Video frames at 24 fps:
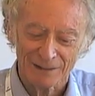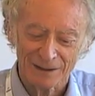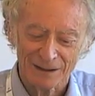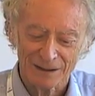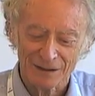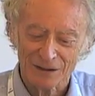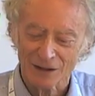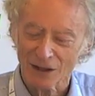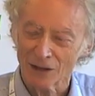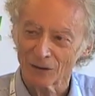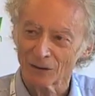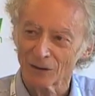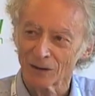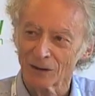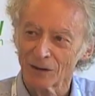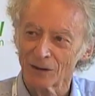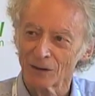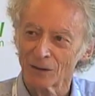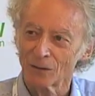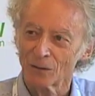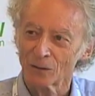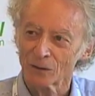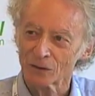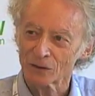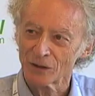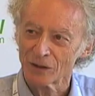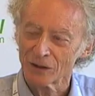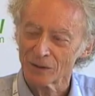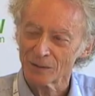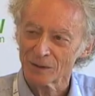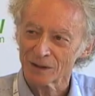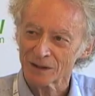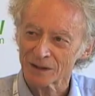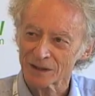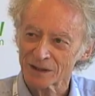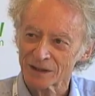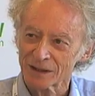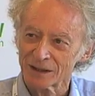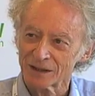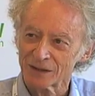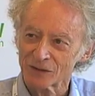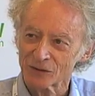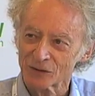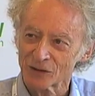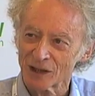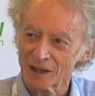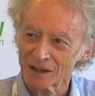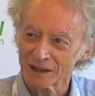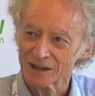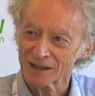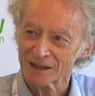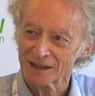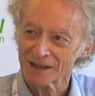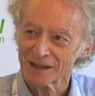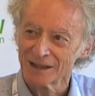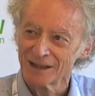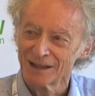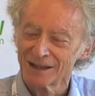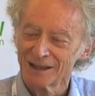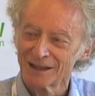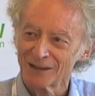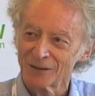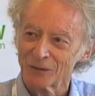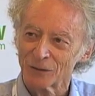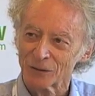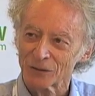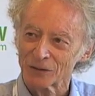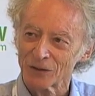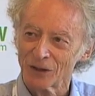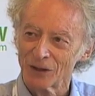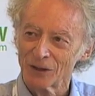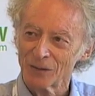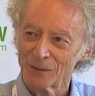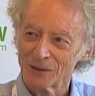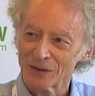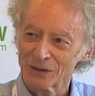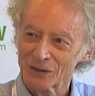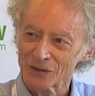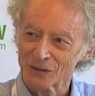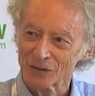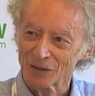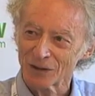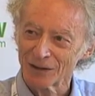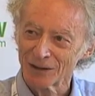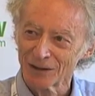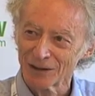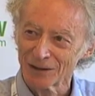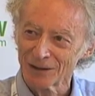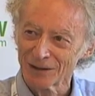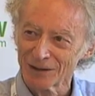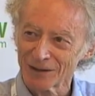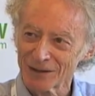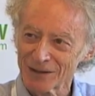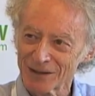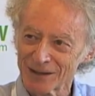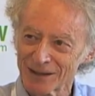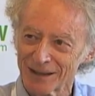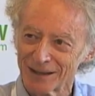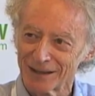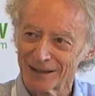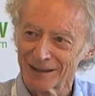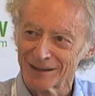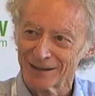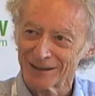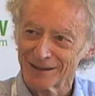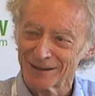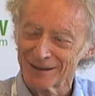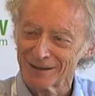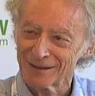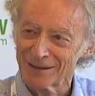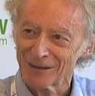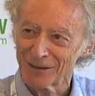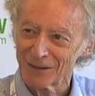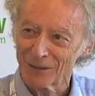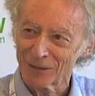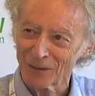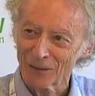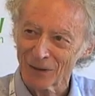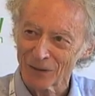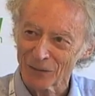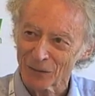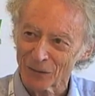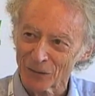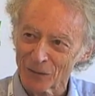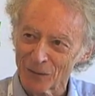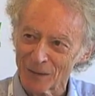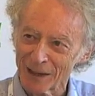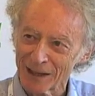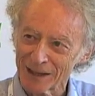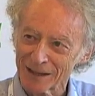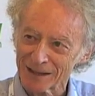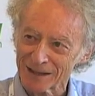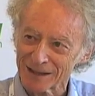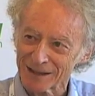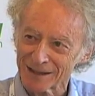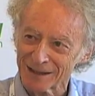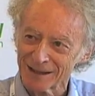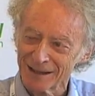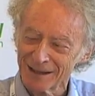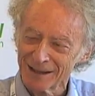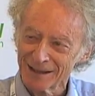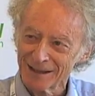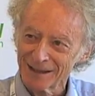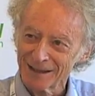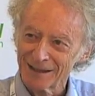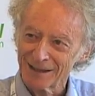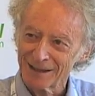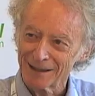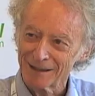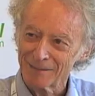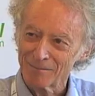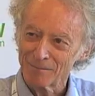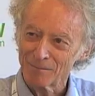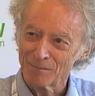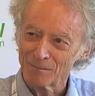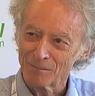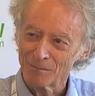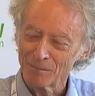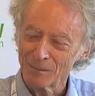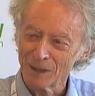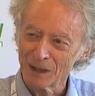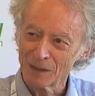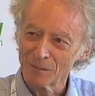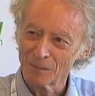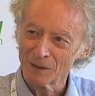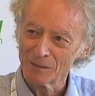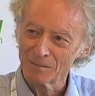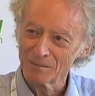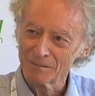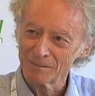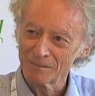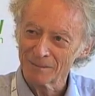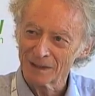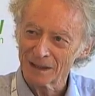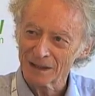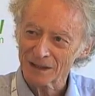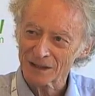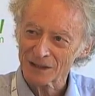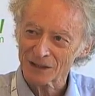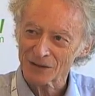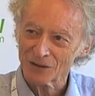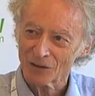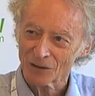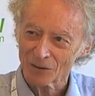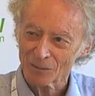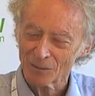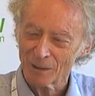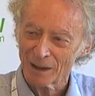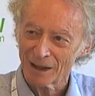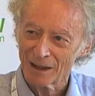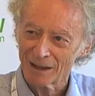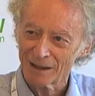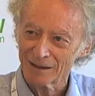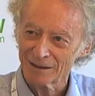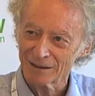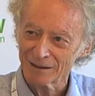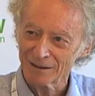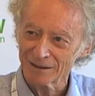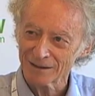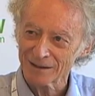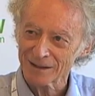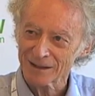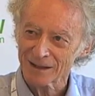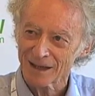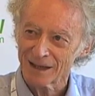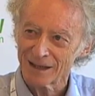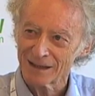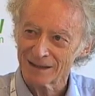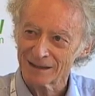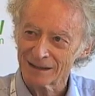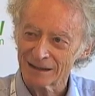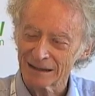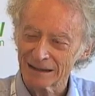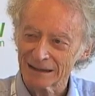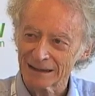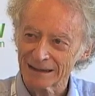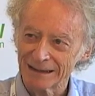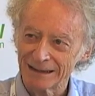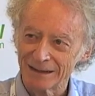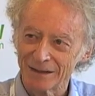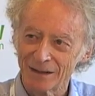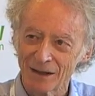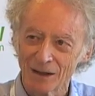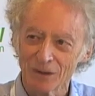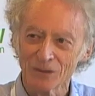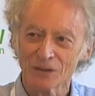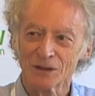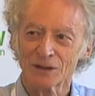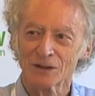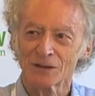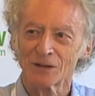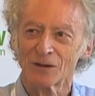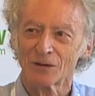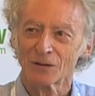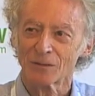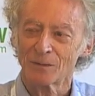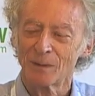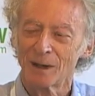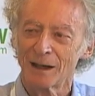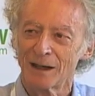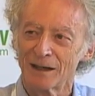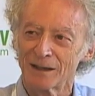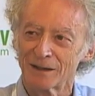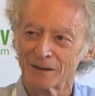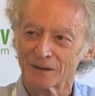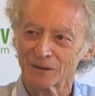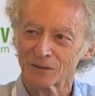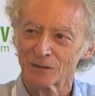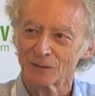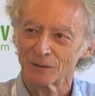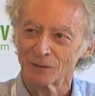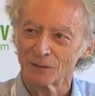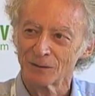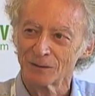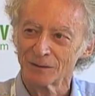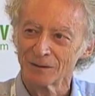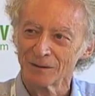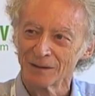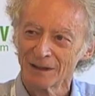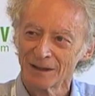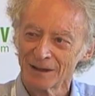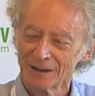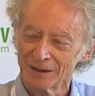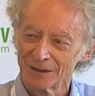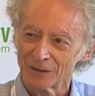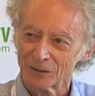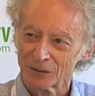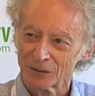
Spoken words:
totally autonomous trucks, autonomous drills, the whole lot automated, minimum stockpiles, ideally no stockpile at all. Your